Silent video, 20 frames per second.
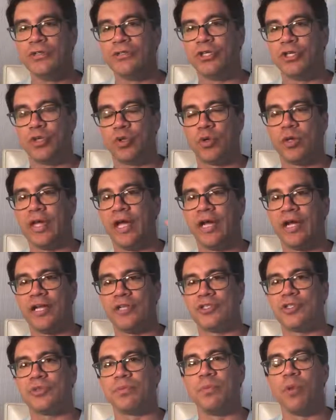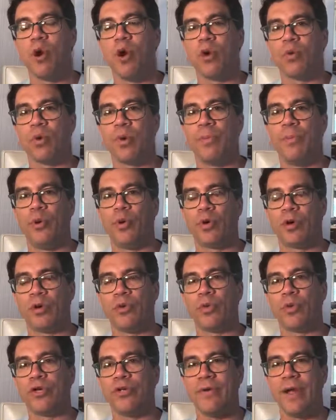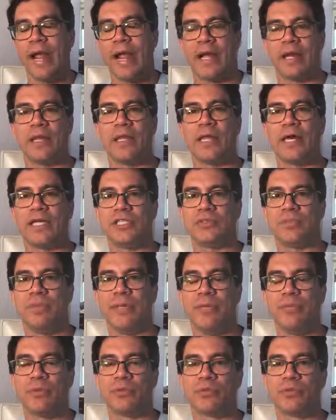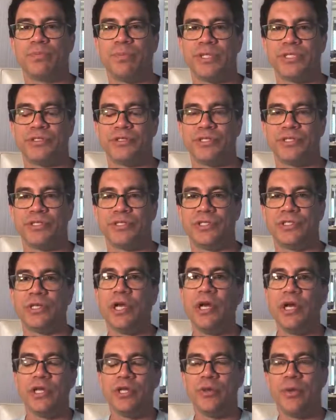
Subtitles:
to create a small report where you analyze people's businesses,